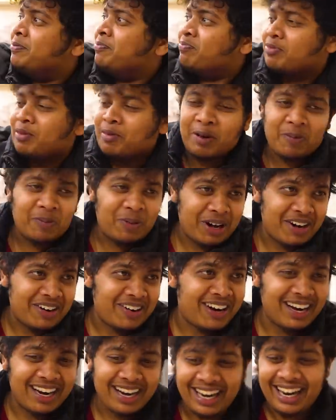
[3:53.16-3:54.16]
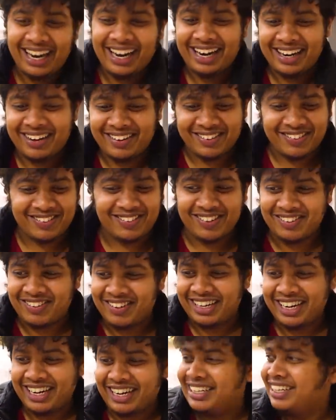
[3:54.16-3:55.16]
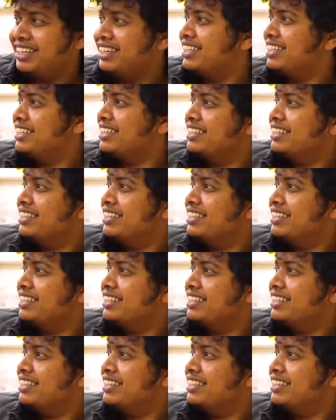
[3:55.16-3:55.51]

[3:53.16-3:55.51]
But parwaila, we will eat it.